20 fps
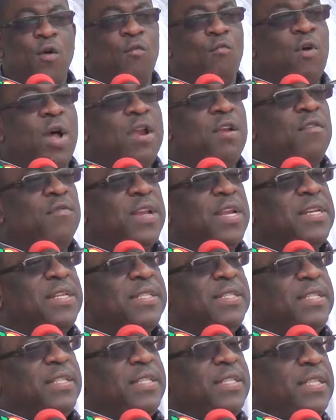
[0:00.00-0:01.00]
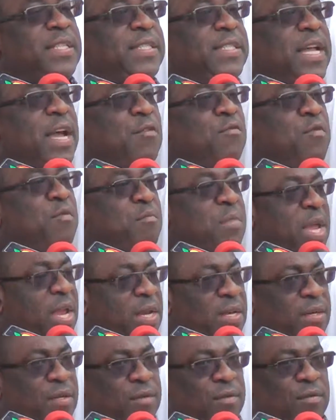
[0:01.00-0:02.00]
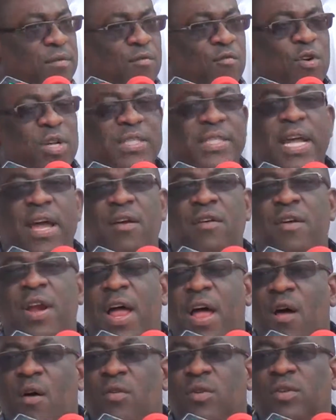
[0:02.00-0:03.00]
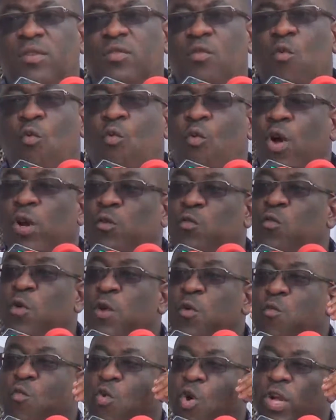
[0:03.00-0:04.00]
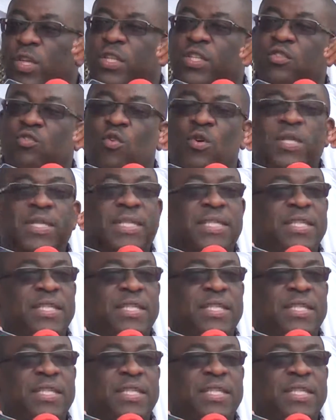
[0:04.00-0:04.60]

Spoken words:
One of the decisions that we made was around what we watch on